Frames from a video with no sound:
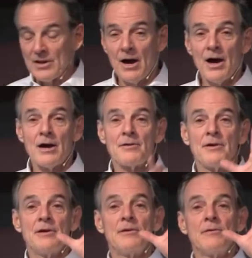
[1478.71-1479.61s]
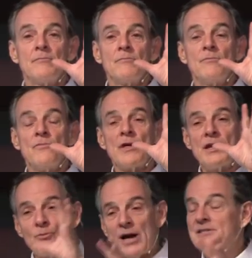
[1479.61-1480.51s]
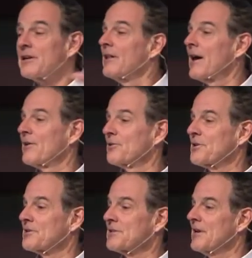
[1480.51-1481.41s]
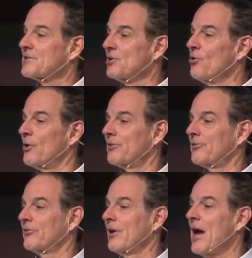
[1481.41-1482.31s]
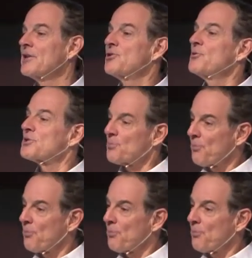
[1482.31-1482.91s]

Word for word: Uh, then he writes a letter to C.S. Lewis, and to his